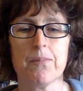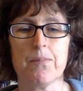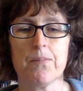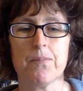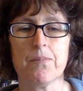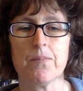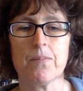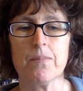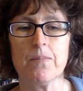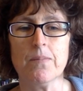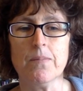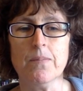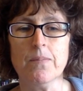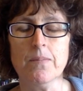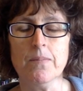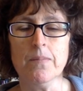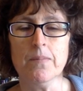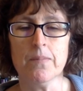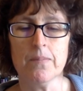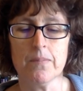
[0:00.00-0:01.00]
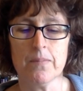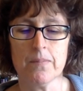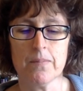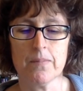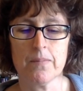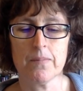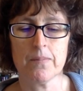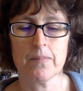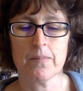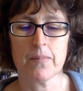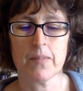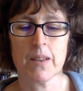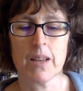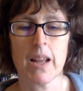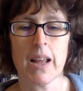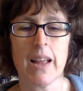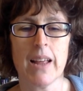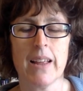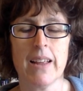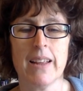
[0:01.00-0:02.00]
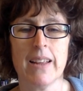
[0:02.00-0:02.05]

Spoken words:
Nothing is said.